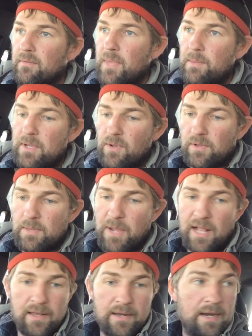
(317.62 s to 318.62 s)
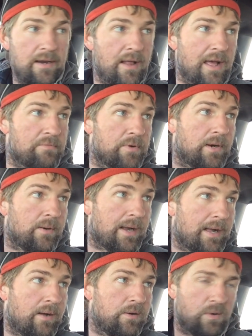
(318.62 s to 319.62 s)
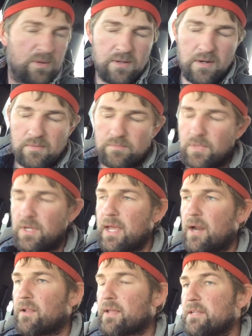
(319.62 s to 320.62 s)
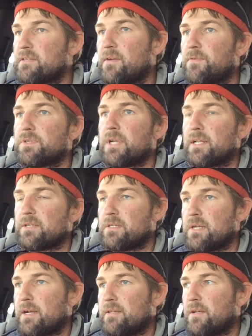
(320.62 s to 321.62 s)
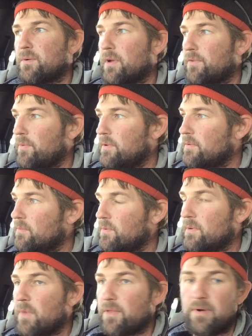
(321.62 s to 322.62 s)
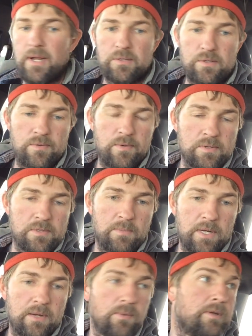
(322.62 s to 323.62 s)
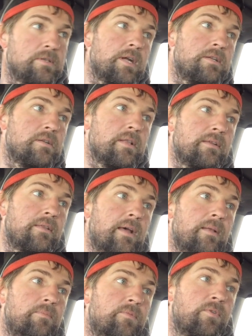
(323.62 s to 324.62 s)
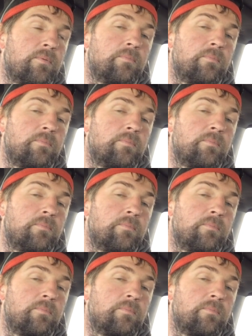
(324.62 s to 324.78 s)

maybe only pollinated halfway around, or you got all kinds of different challenges you got to deal with when Mother Nature throws a monkey wrench at you like that. So.